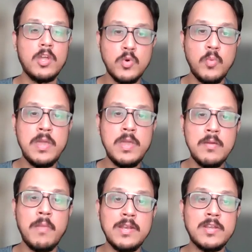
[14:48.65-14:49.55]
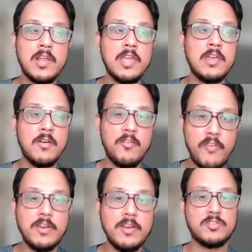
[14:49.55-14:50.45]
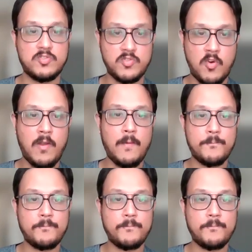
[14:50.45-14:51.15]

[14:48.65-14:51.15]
to be mentally very strong.